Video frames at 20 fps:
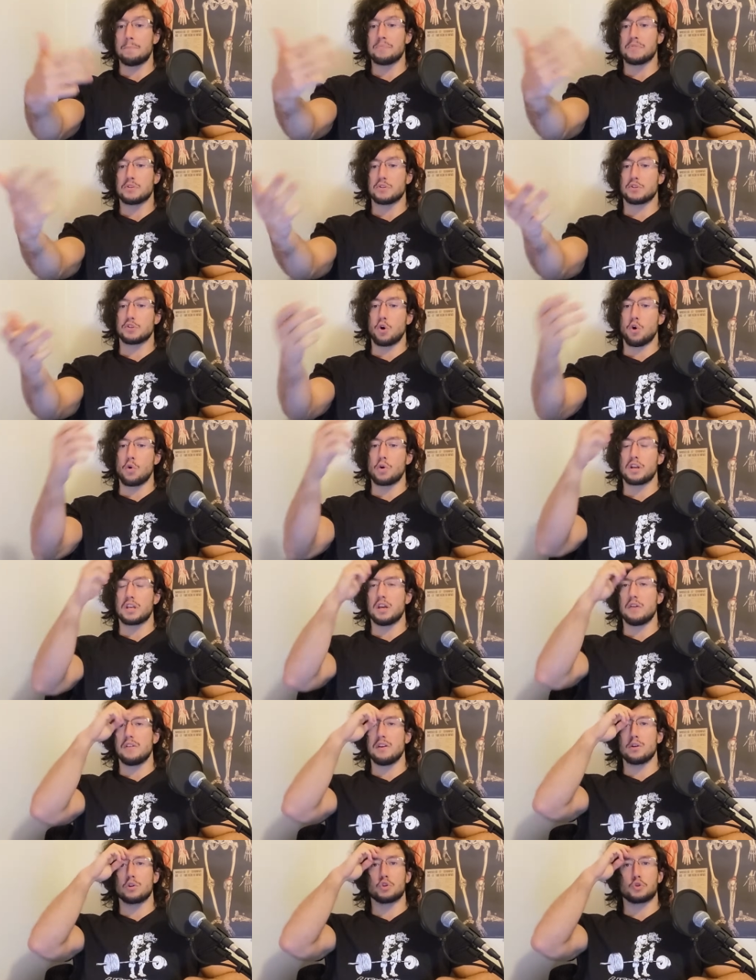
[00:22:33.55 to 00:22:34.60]
So
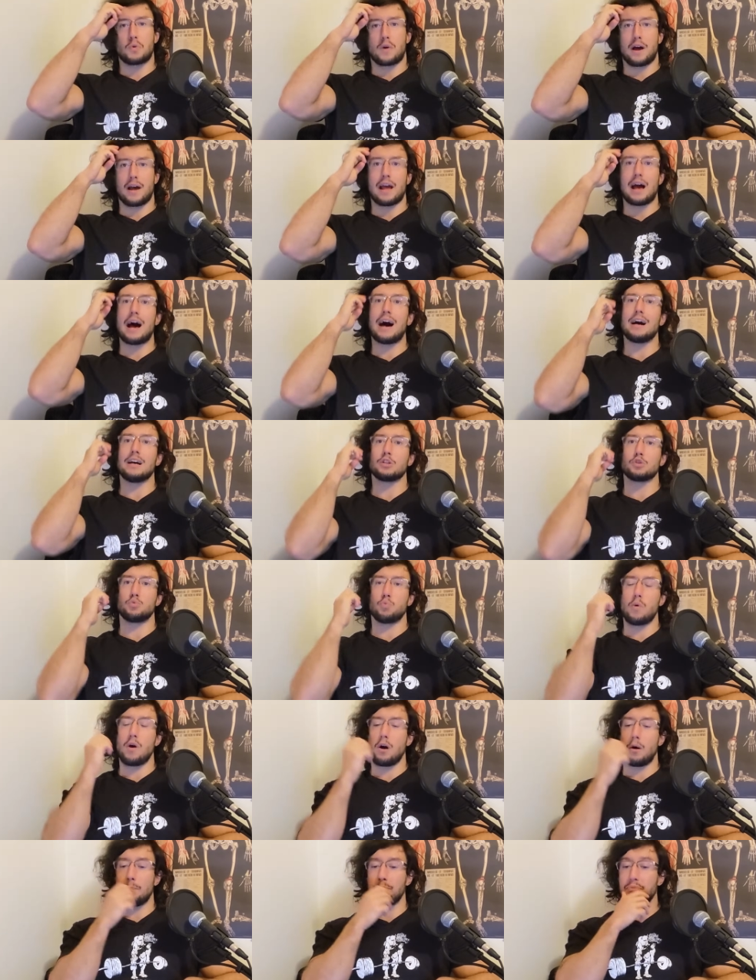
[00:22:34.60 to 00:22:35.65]
give it a try as
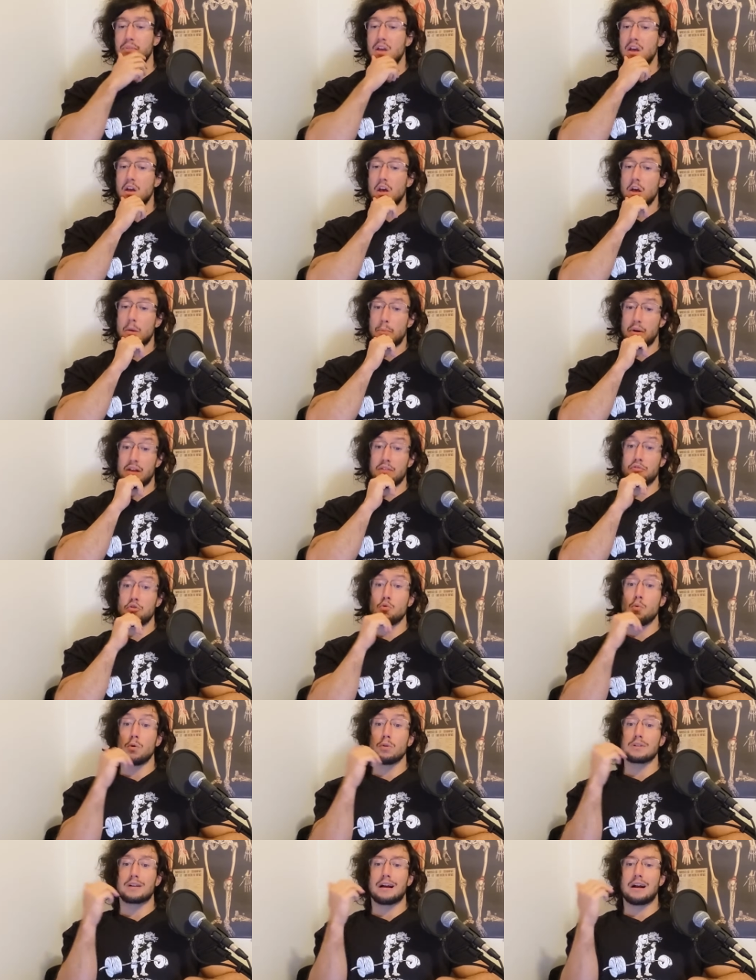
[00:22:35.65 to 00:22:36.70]
well. But if you
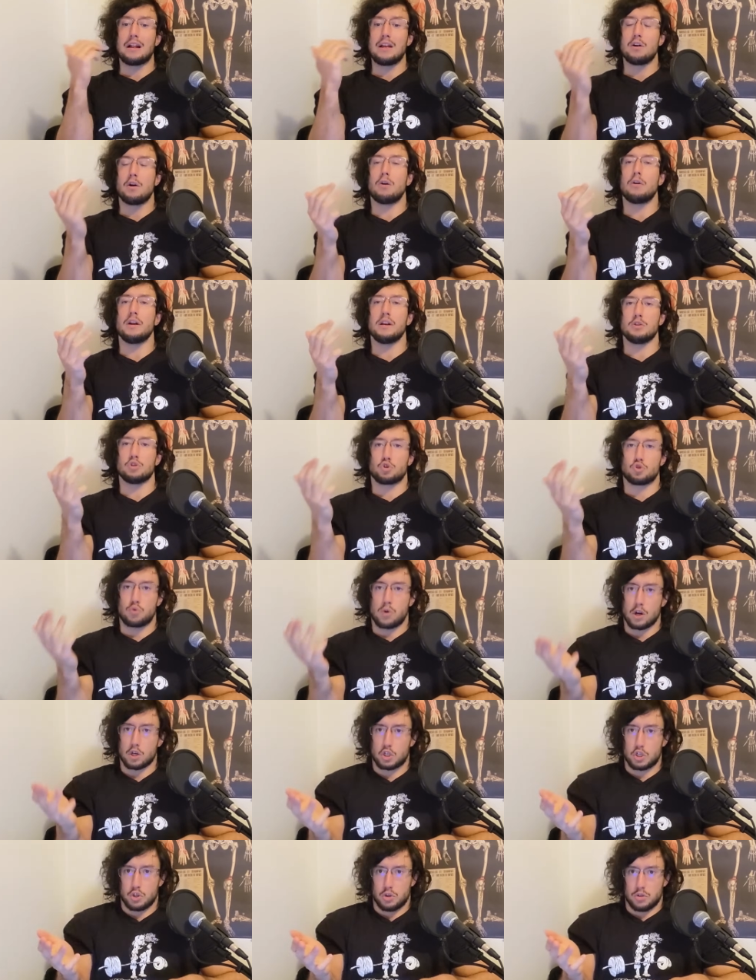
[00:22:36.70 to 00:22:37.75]
want clearer
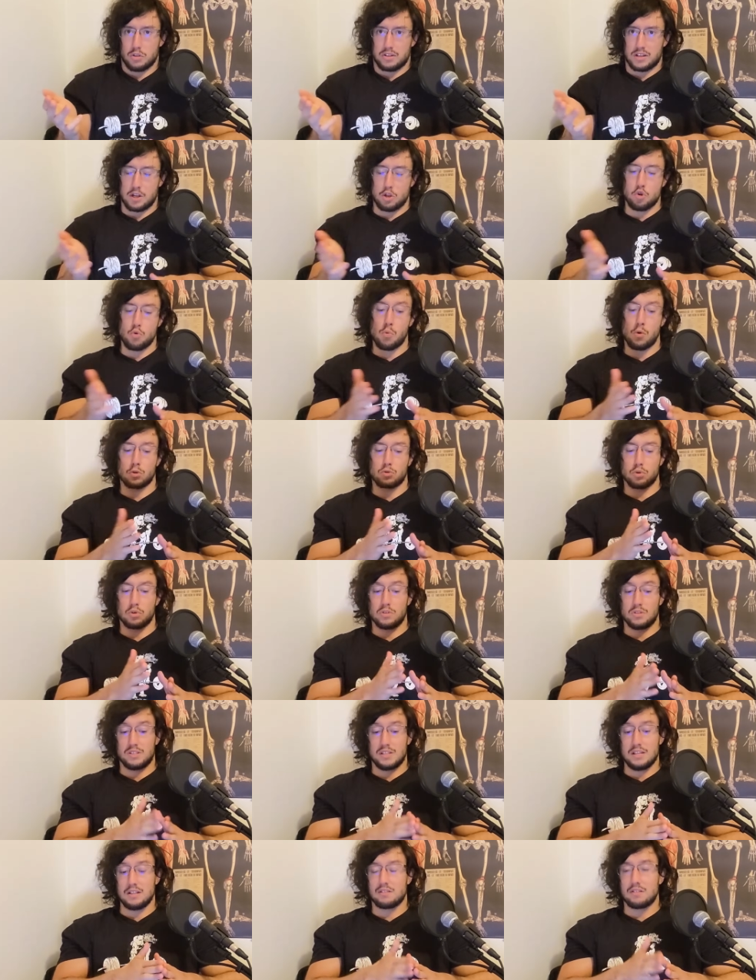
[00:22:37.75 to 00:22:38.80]
instructions and you want a
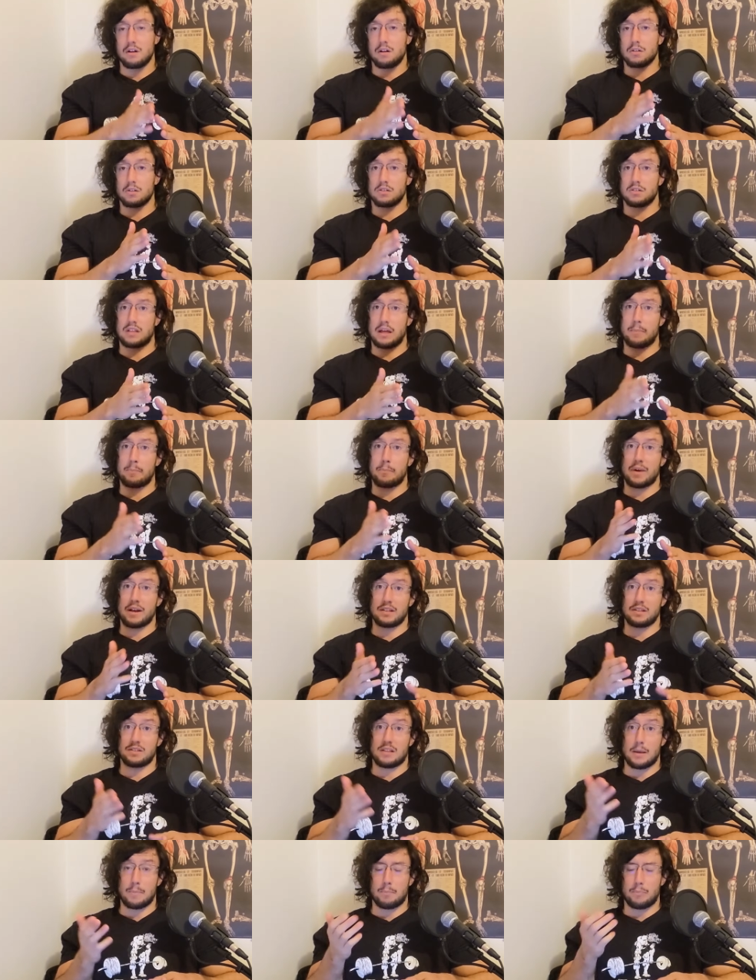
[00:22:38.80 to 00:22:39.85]
detailed step by
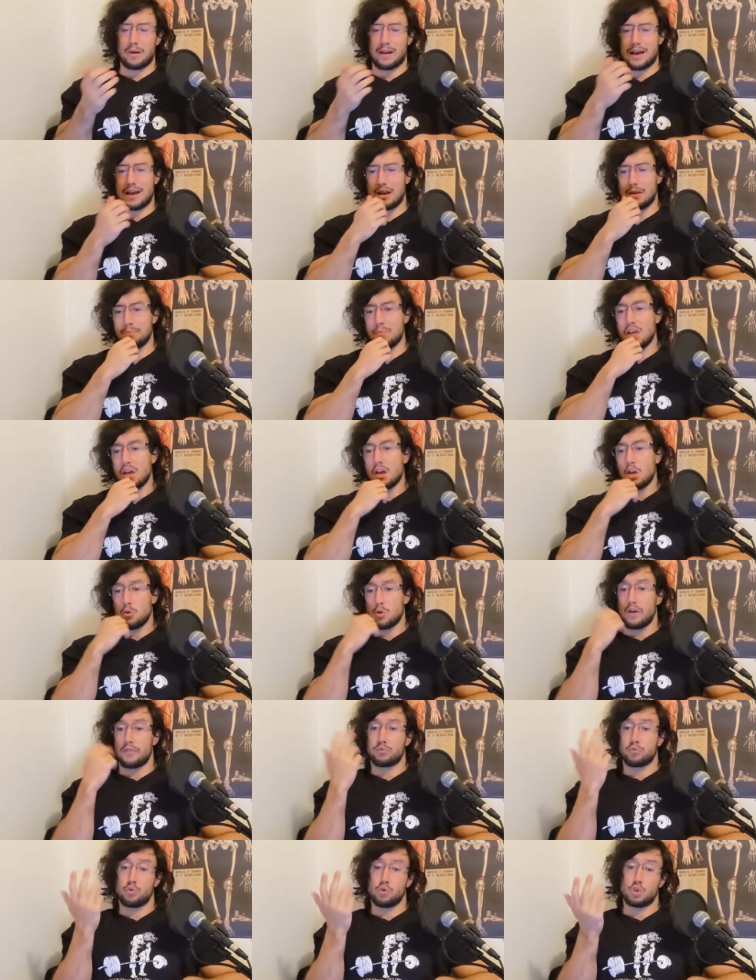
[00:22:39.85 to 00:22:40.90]
-step plan, you
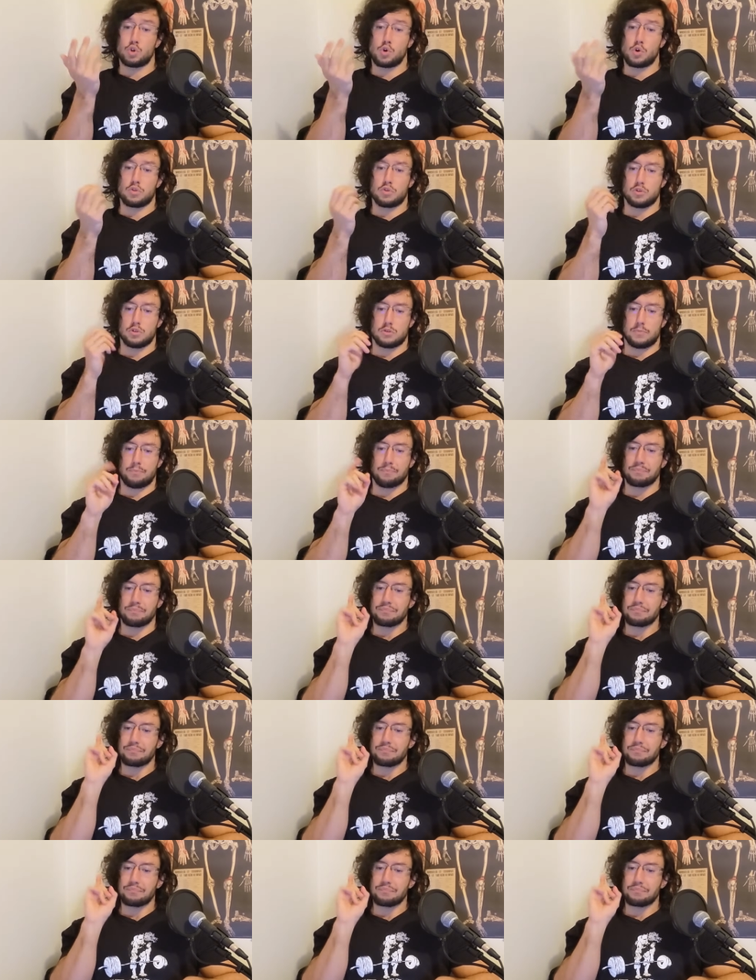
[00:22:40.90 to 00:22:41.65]
have two choices.